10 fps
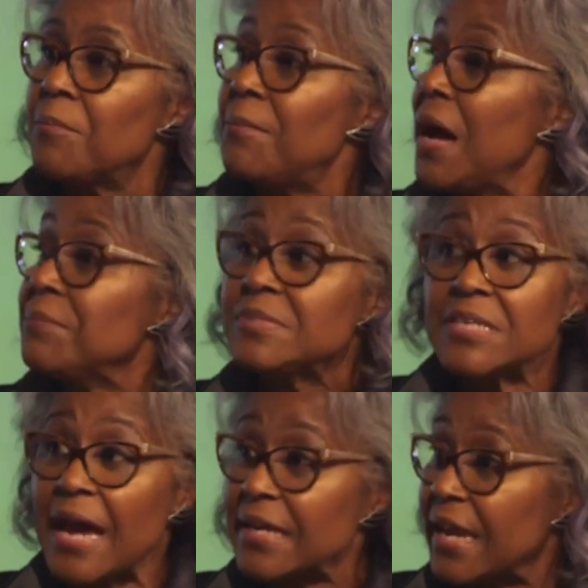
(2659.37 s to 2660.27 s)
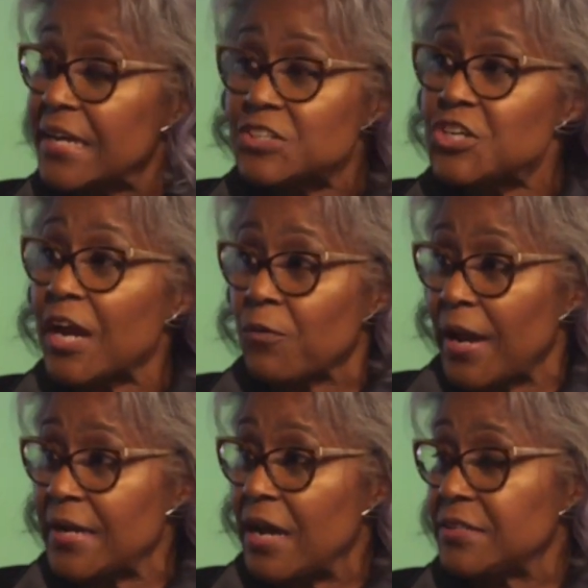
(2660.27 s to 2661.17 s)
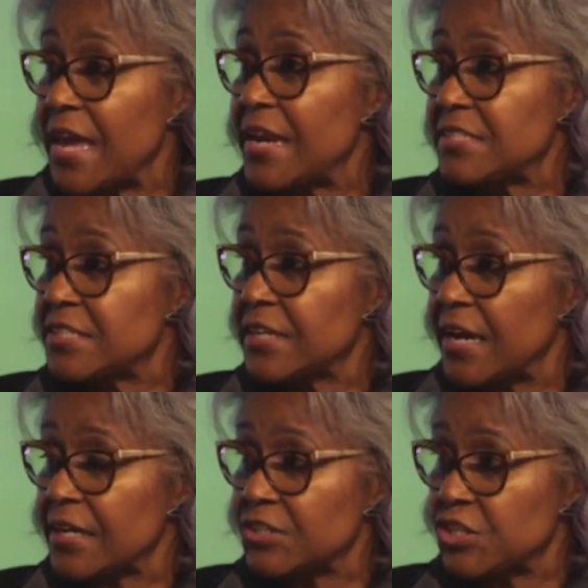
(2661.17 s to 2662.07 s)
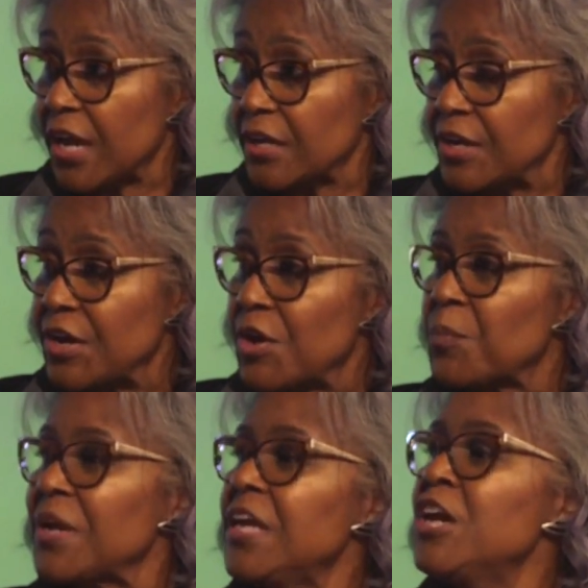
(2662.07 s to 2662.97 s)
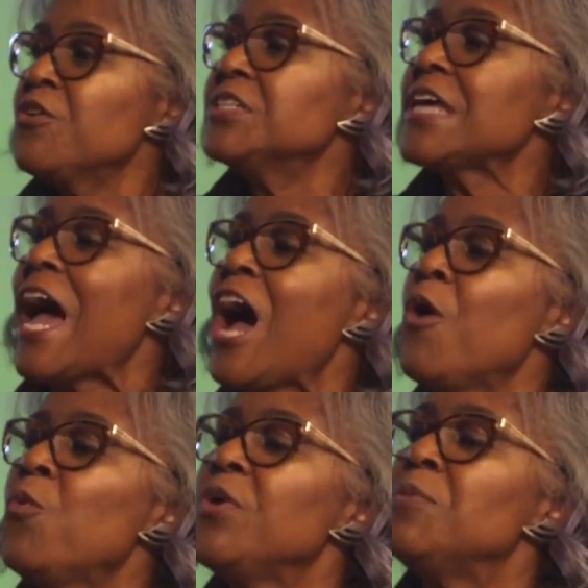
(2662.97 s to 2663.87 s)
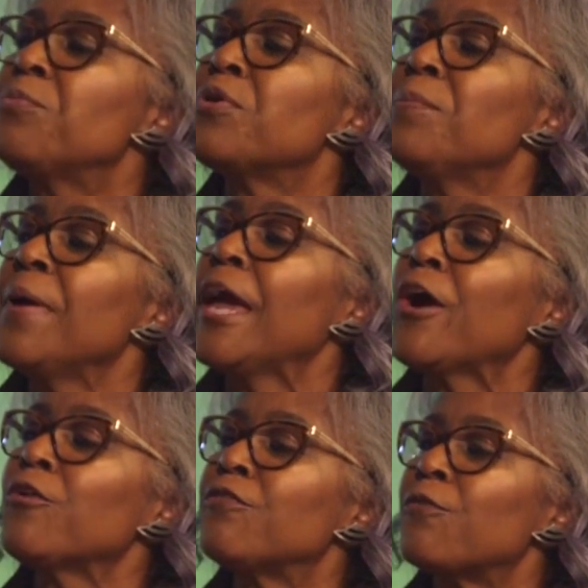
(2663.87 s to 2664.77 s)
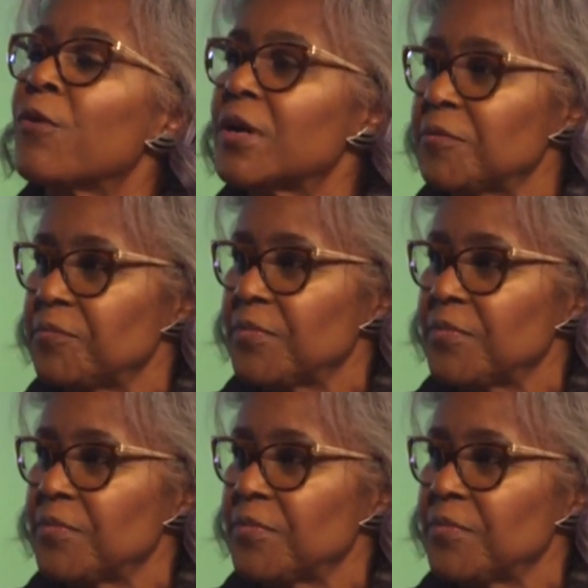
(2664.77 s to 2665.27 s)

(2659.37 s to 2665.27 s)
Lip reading: Mom's not getting a check right now. Dad is still getting a check. But here's how we prepared for it.